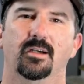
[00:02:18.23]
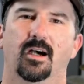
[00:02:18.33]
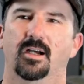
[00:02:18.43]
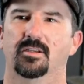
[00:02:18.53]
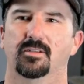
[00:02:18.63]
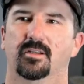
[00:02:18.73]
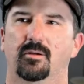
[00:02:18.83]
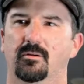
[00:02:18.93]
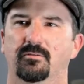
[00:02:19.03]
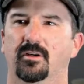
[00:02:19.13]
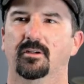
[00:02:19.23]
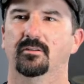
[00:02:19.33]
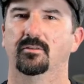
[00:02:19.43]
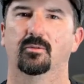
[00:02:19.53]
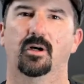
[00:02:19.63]
I just thought they were
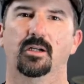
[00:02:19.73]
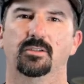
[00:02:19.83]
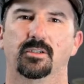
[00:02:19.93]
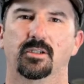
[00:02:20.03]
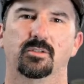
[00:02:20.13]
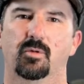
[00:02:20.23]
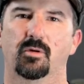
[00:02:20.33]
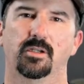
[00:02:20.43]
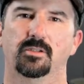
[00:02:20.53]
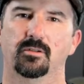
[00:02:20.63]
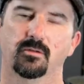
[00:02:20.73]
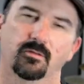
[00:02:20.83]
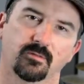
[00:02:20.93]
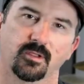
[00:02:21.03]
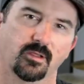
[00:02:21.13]
fun to watch and inspirational,